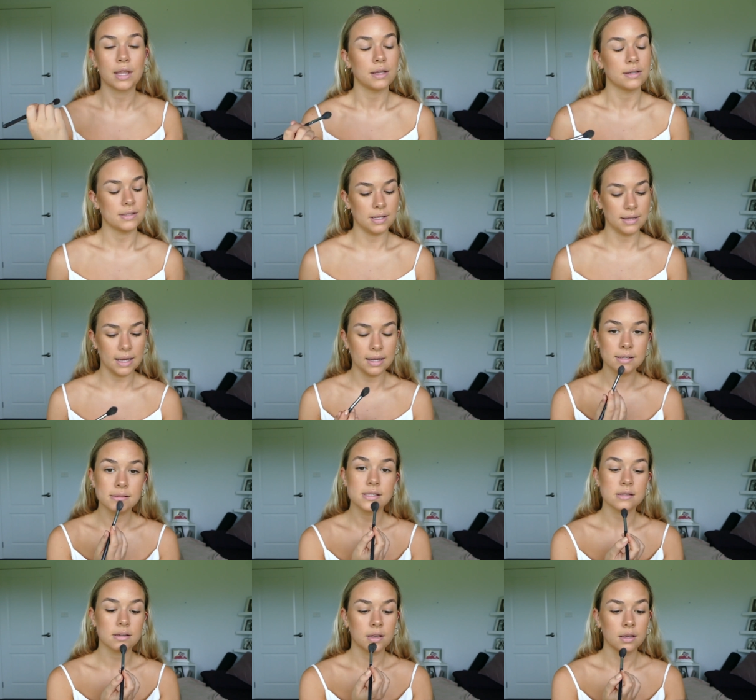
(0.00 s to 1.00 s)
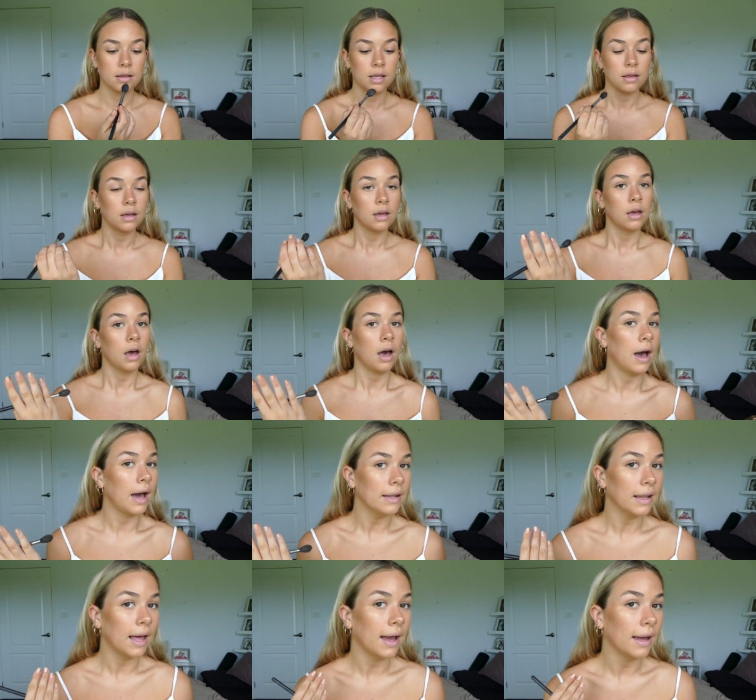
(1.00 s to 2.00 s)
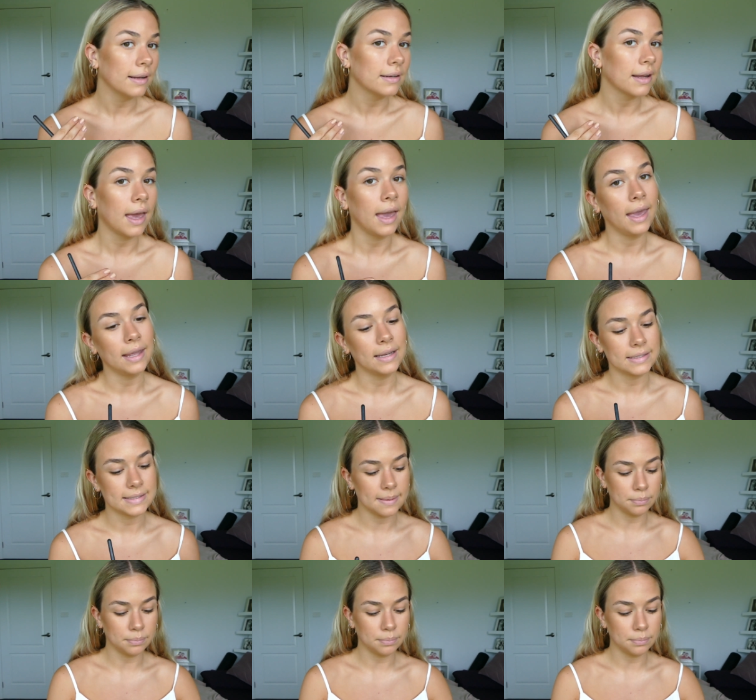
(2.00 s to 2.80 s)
So that's highlight and